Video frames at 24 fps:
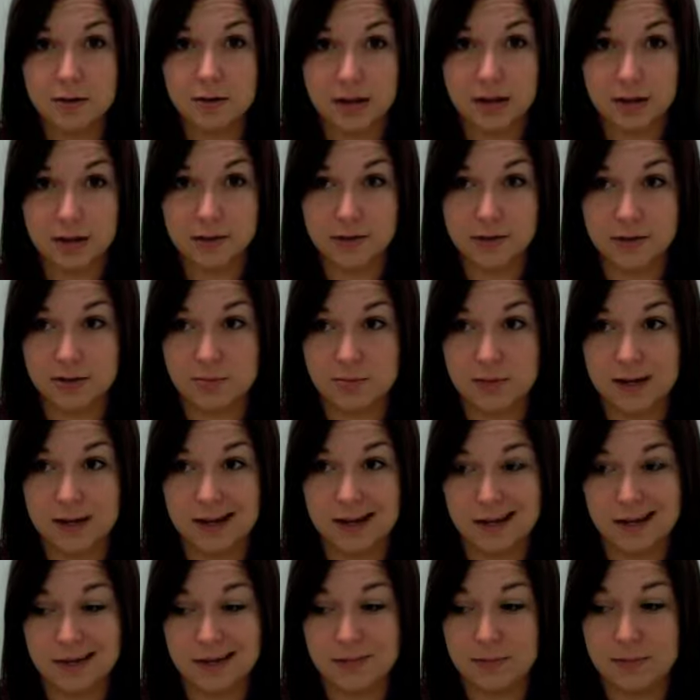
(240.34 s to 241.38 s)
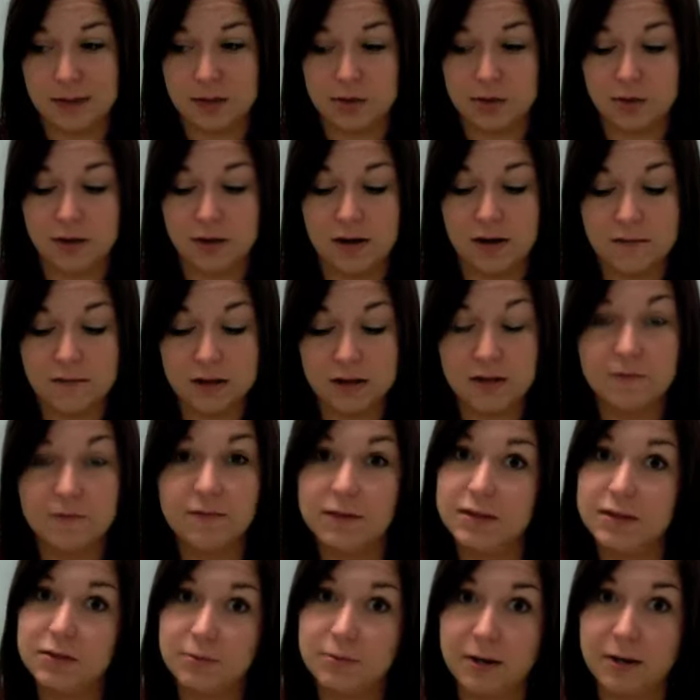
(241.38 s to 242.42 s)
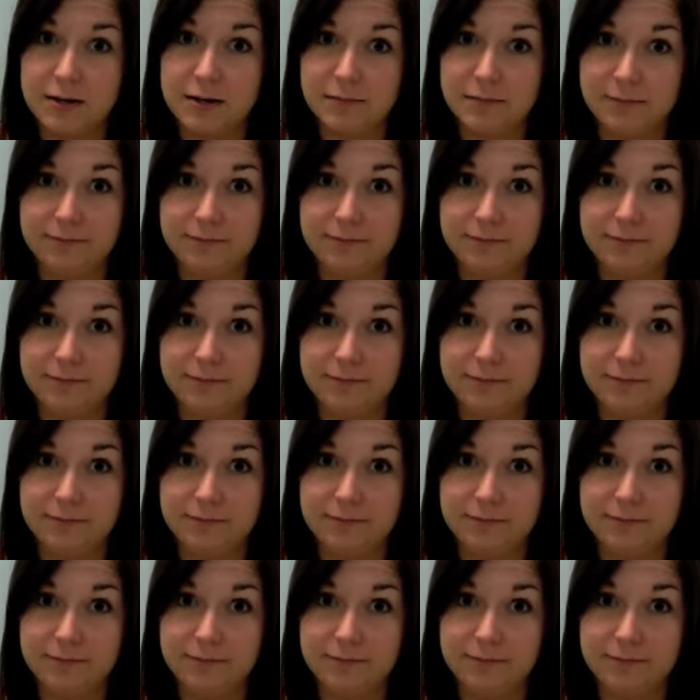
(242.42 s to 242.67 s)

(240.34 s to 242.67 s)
then goes back and makes sure everything fits right.